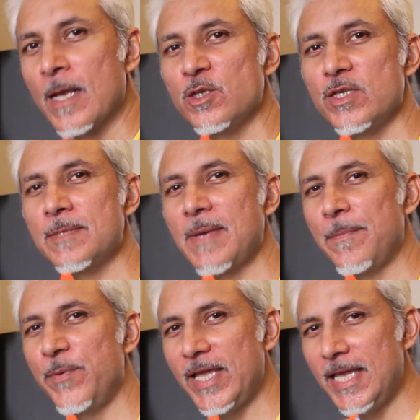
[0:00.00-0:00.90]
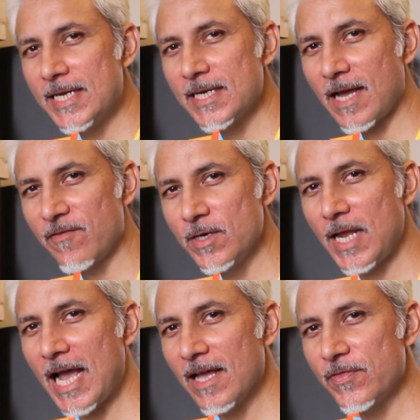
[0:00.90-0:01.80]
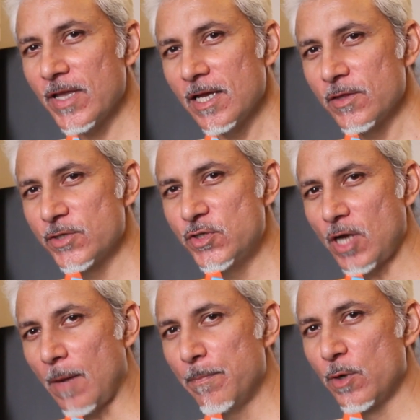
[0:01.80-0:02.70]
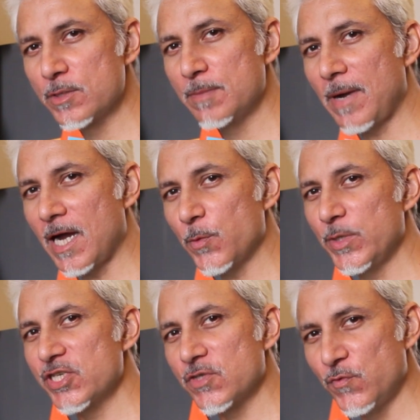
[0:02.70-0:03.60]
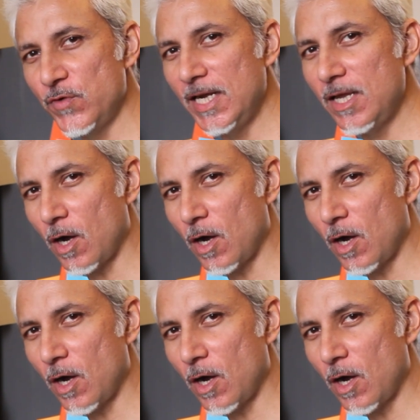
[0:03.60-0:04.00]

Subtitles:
So this is my preheated oven at the topmost part, which is really